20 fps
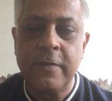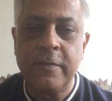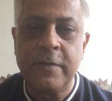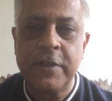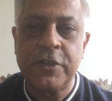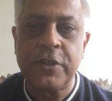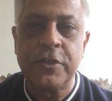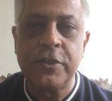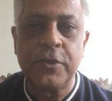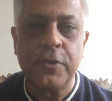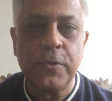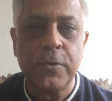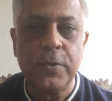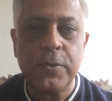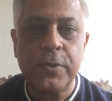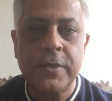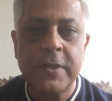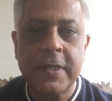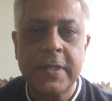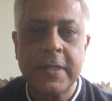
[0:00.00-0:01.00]
which is
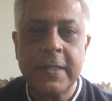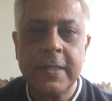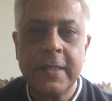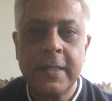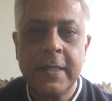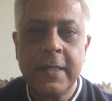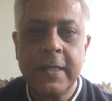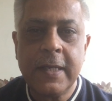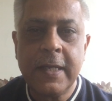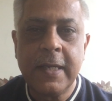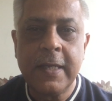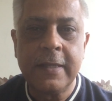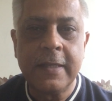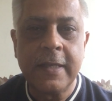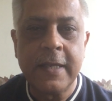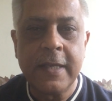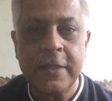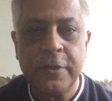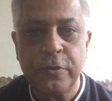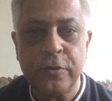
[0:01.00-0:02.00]
used in the
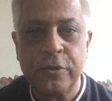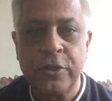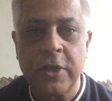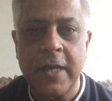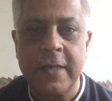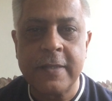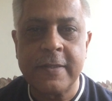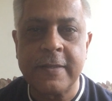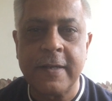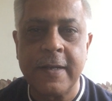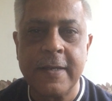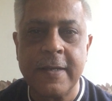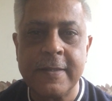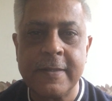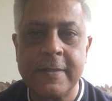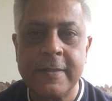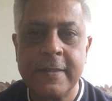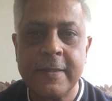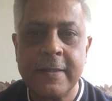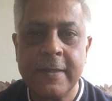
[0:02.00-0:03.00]
Hindu
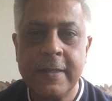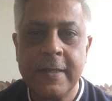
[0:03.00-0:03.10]
Shastras